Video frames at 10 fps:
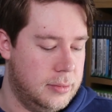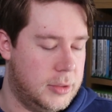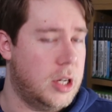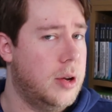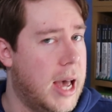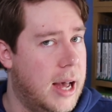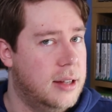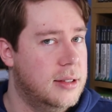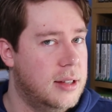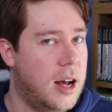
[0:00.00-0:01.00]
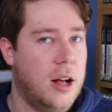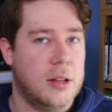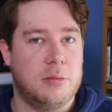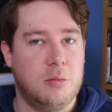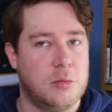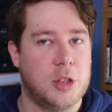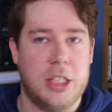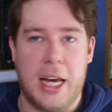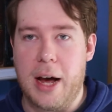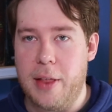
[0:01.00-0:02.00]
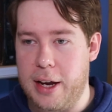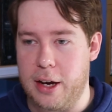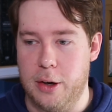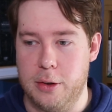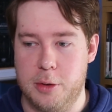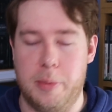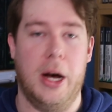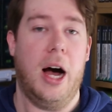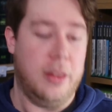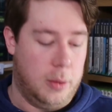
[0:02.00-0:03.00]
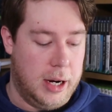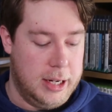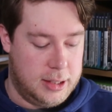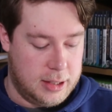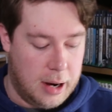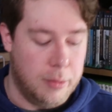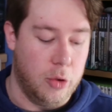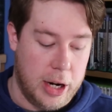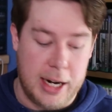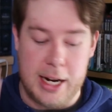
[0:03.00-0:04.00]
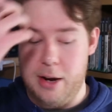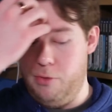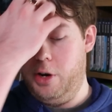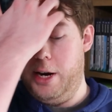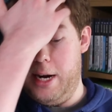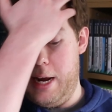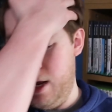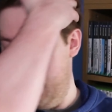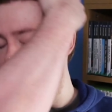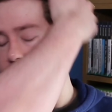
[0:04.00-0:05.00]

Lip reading: So yeah, I'll see how that goes, but otherwise I'm really, really,